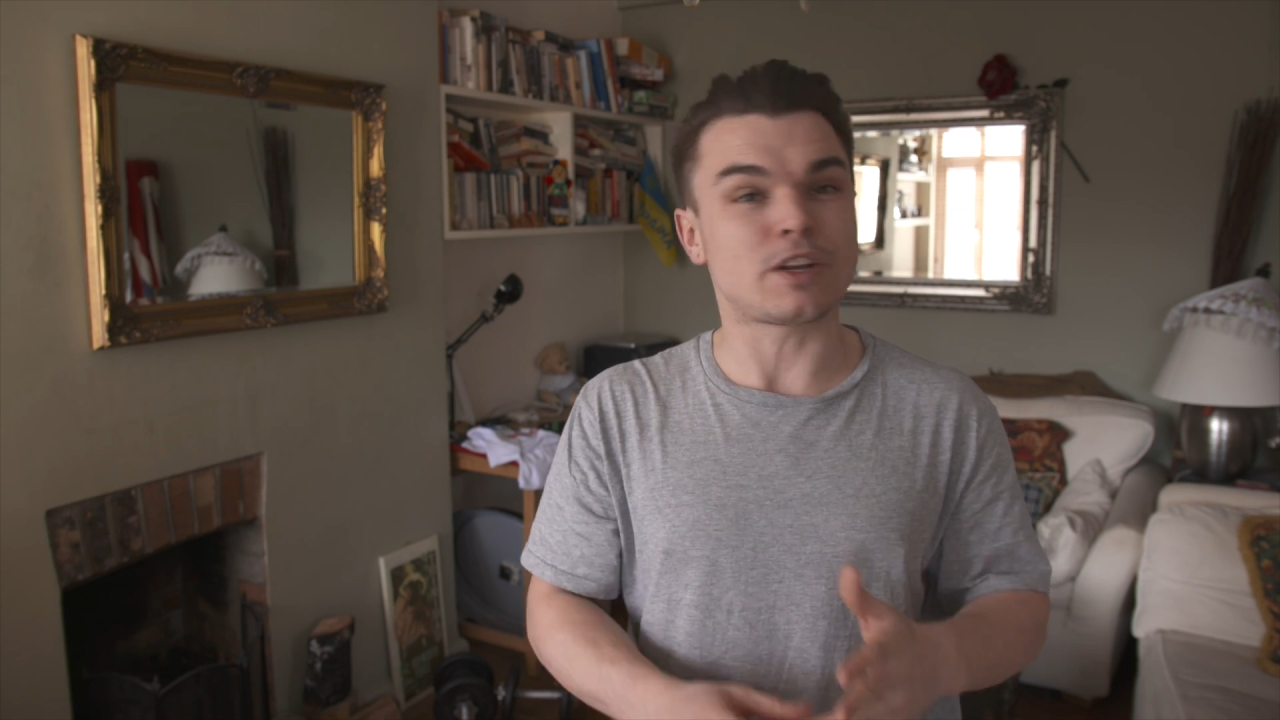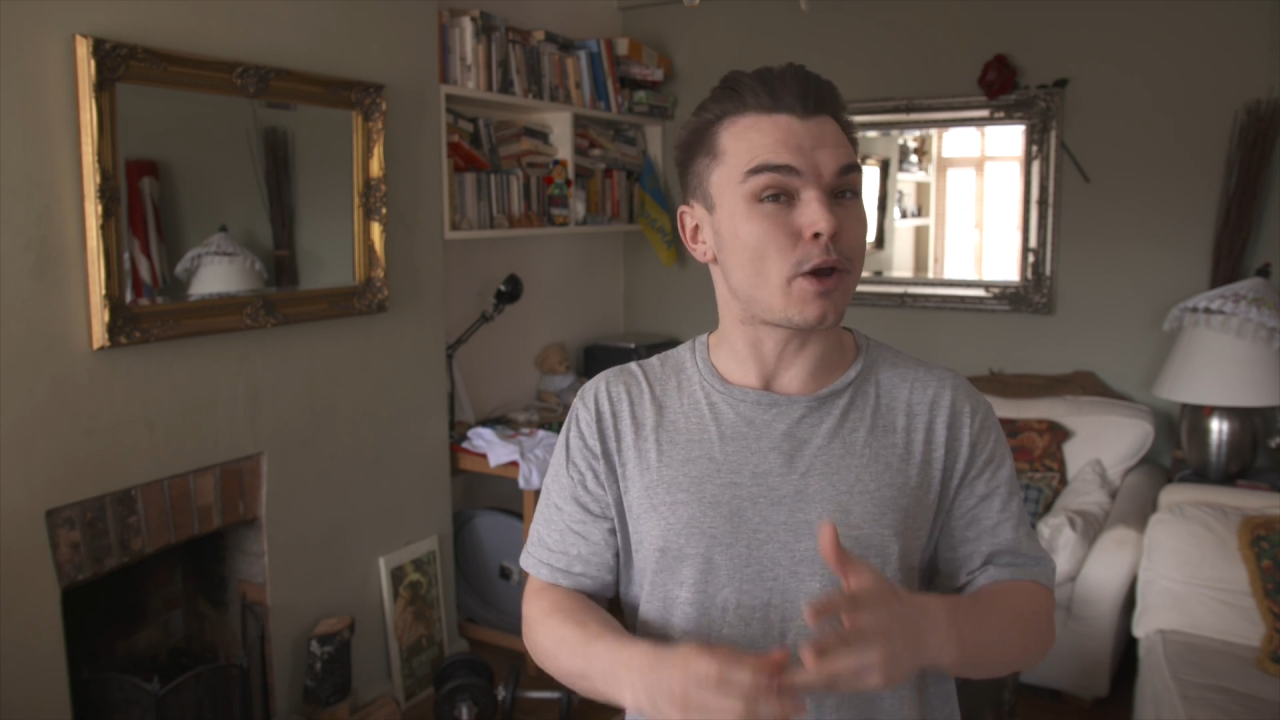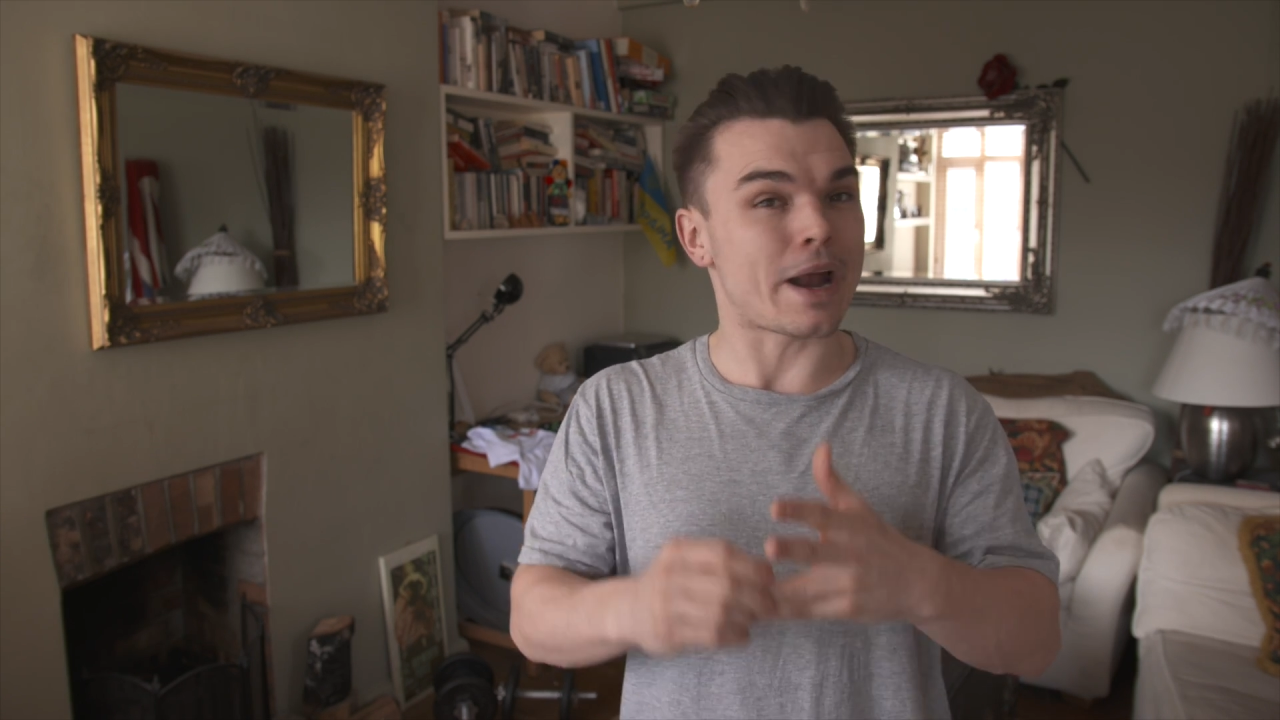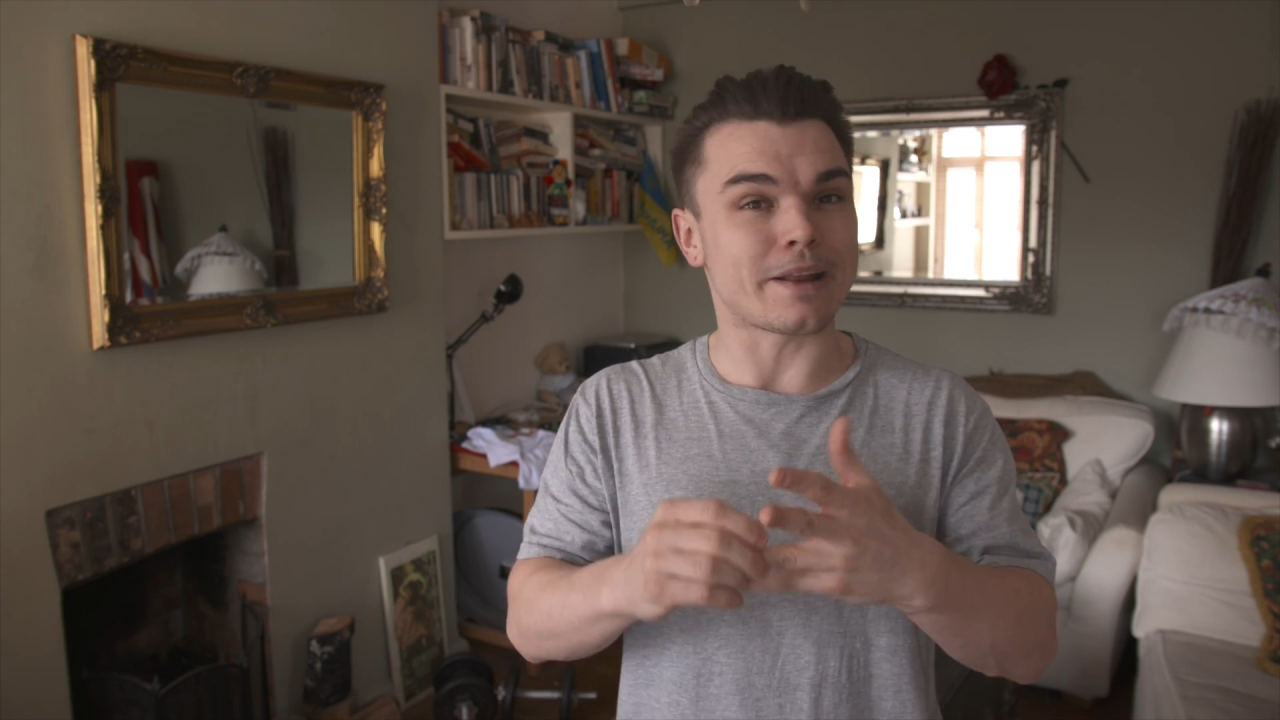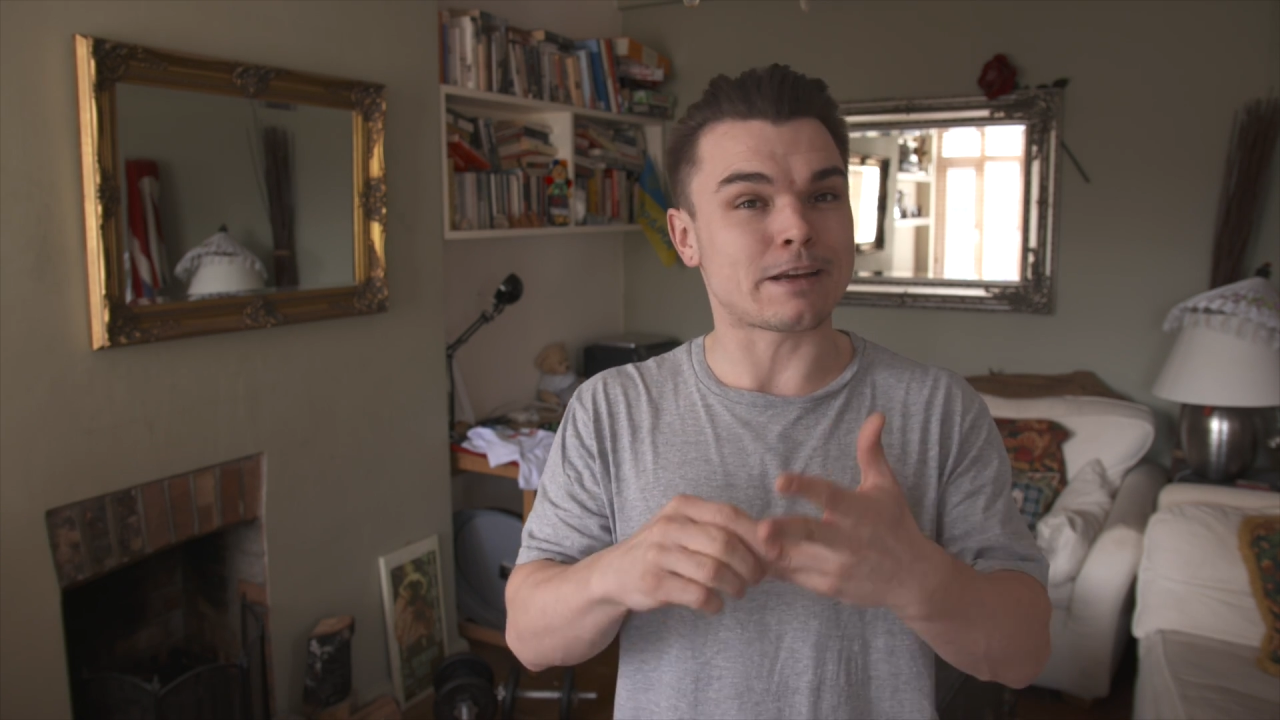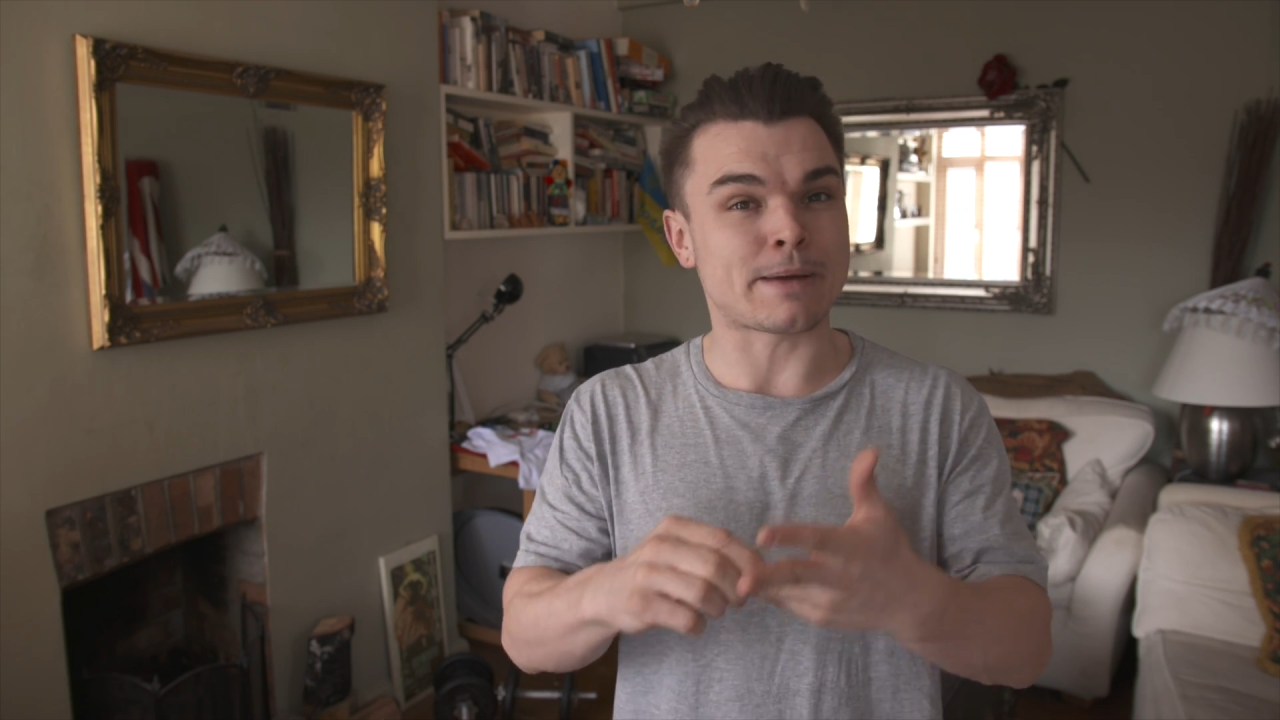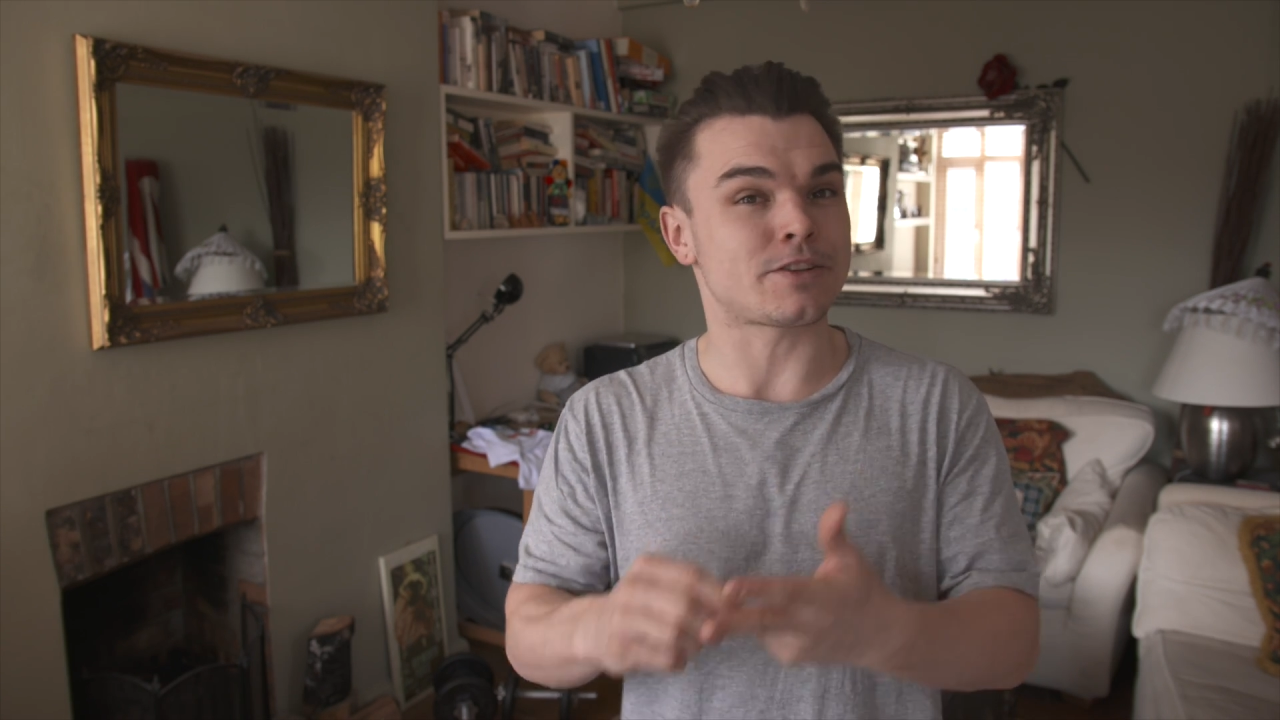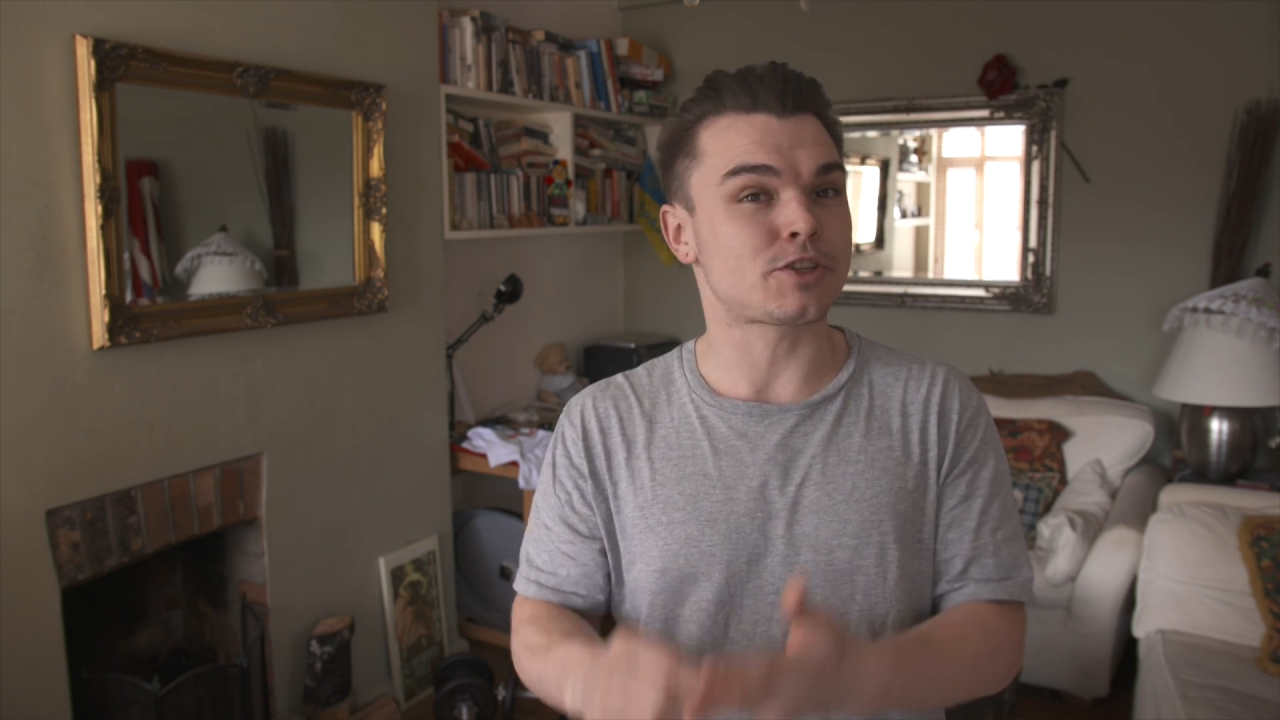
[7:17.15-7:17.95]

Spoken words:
didn't know anything about